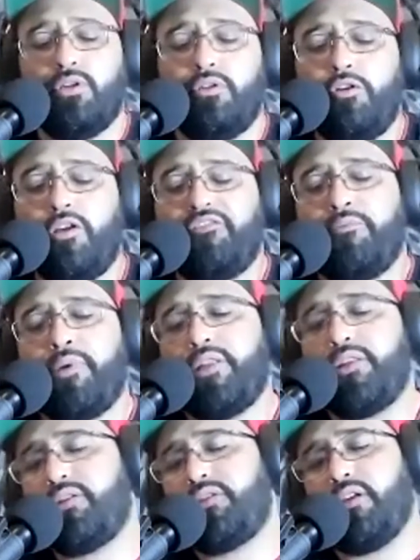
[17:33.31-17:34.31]
You have to buy
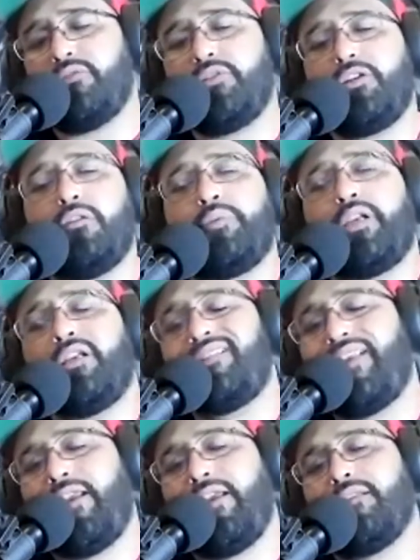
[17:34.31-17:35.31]
this stuff, because
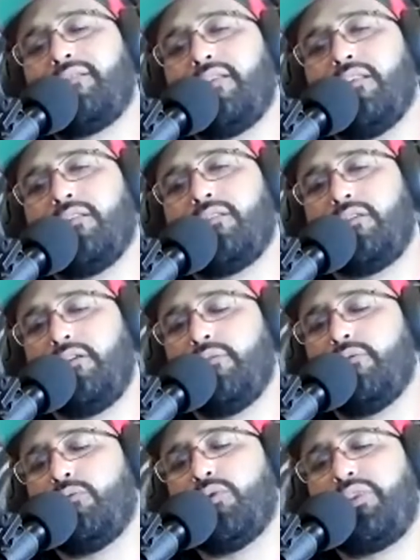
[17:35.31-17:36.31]
they can't sell it to
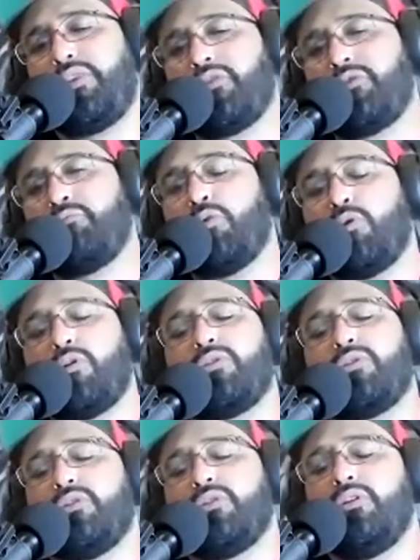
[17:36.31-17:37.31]
you with the
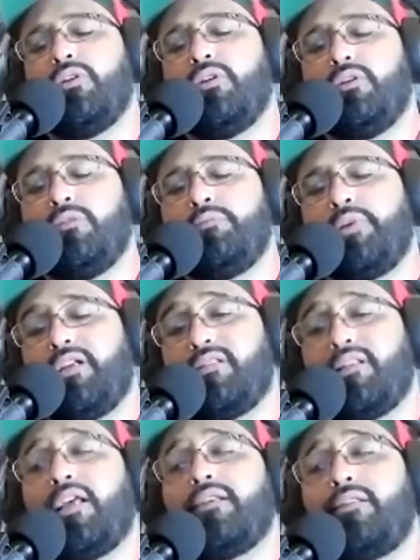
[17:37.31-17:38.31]
spores, because
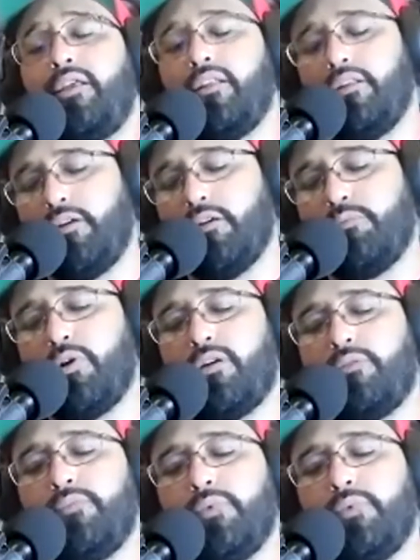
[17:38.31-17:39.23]
that's the illegal part.